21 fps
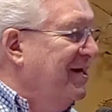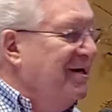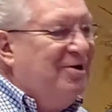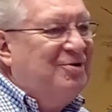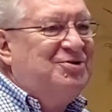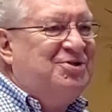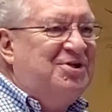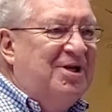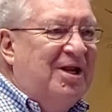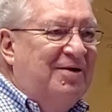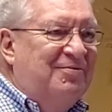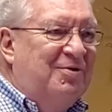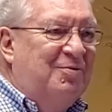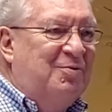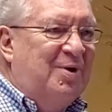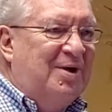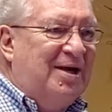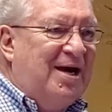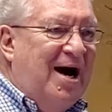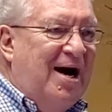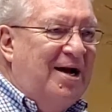Don't you love it
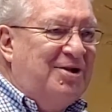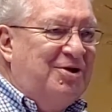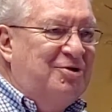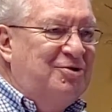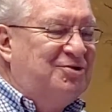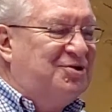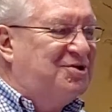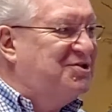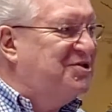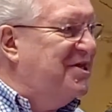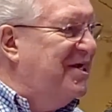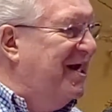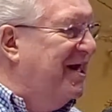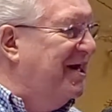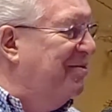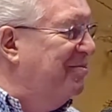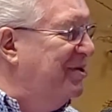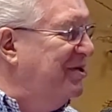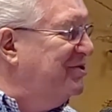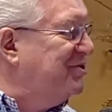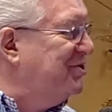when God uses the
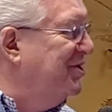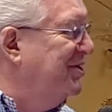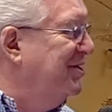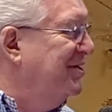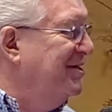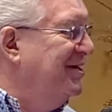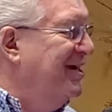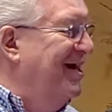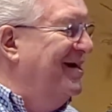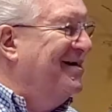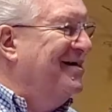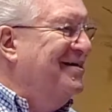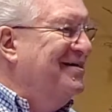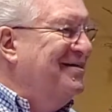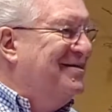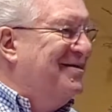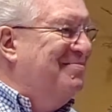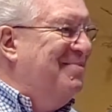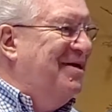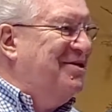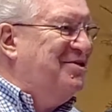enemies
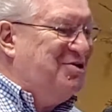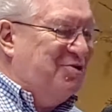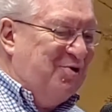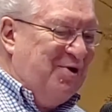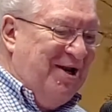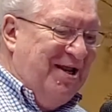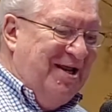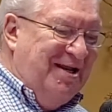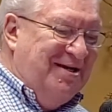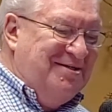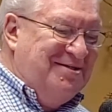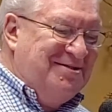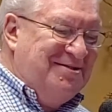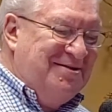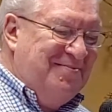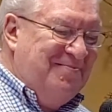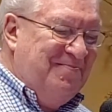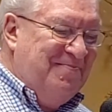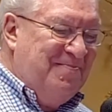to meet your needs?